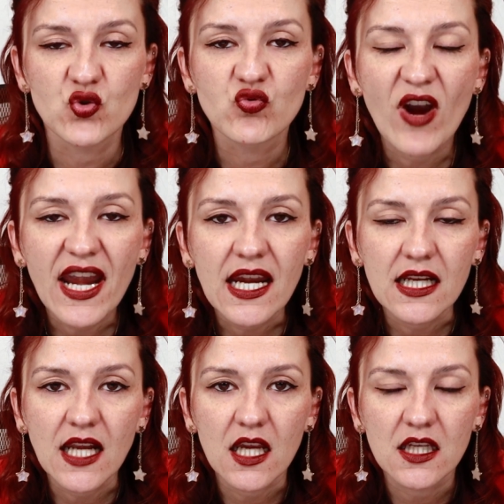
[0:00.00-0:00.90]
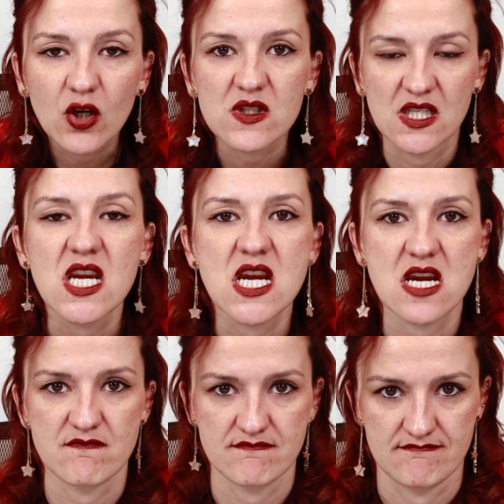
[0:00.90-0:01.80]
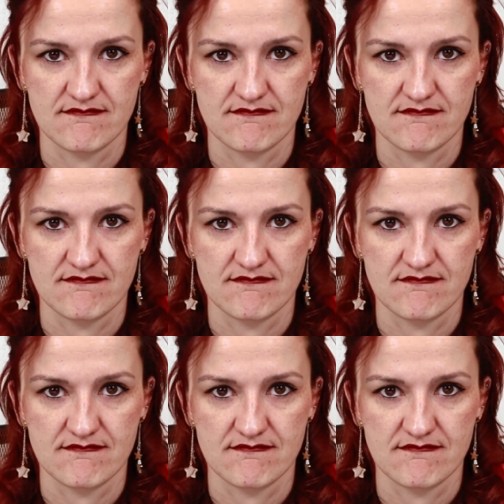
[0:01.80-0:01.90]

Train your team.